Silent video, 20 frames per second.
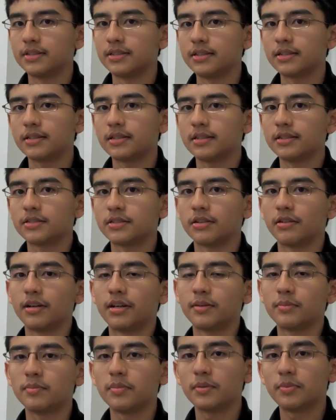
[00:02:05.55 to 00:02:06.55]
and so I
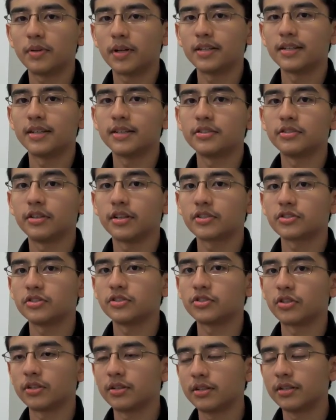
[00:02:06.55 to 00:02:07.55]
applied that to actually
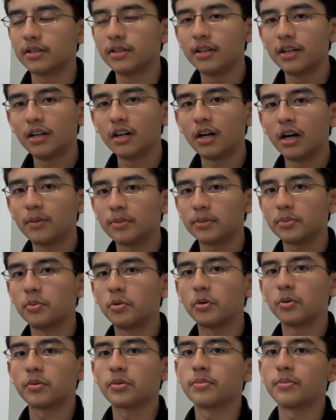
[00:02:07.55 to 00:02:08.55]
trying to help the
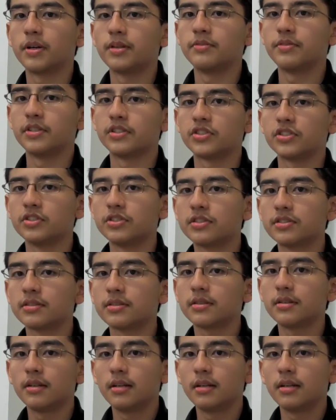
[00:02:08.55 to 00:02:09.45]
poor with my inventions.